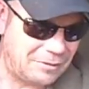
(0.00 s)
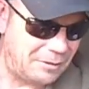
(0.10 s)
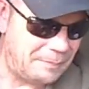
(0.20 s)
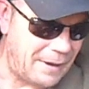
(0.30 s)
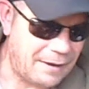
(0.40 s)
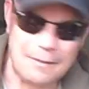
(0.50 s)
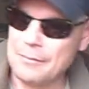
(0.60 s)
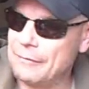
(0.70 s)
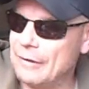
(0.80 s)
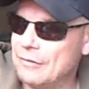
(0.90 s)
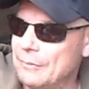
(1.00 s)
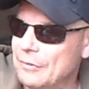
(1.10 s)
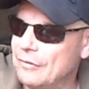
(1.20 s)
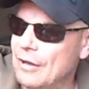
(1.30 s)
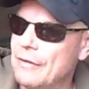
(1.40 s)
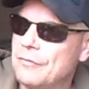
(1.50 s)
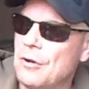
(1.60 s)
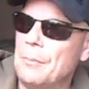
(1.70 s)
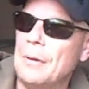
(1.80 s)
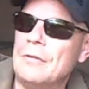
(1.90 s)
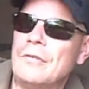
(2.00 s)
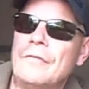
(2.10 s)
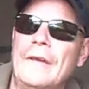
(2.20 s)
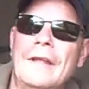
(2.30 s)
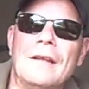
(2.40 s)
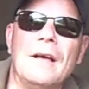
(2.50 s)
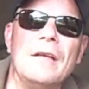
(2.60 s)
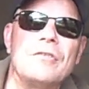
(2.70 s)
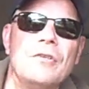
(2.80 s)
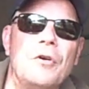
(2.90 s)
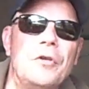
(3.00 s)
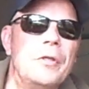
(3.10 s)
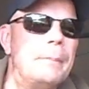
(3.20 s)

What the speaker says: going to pack up the rest of my stuff. Got most of it in last night,